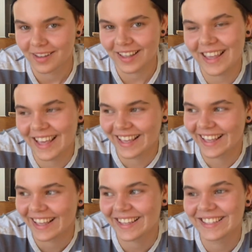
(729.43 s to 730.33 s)

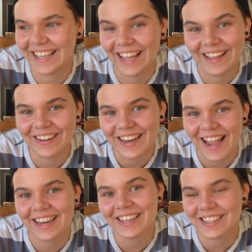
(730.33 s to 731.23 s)
I couldn't
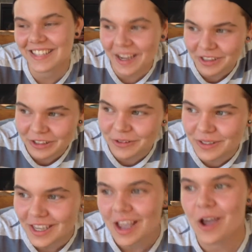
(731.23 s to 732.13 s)
hide it, because I'd
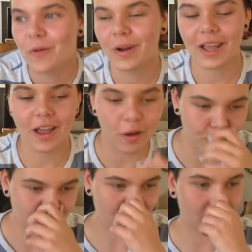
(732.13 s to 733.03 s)
lose.
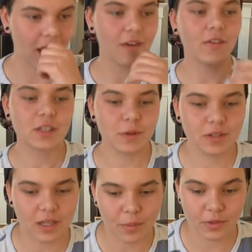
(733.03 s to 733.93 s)
I've
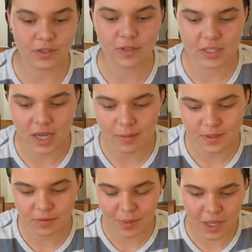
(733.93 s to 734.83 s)
experienced a couple different
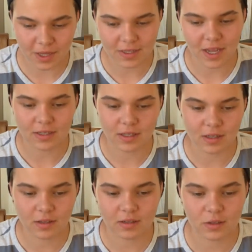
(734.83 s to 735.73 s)
types of panic attacks,
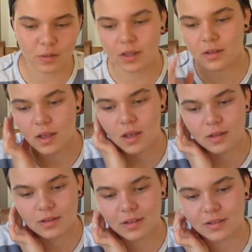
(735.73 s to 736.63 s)
and so like
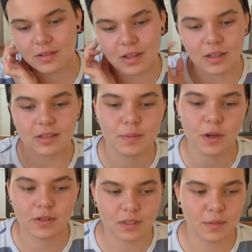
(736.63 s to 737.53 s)

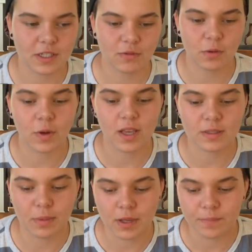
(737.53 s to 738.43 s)
experienced them in different
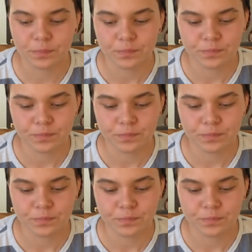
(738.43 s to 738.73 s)
ways, but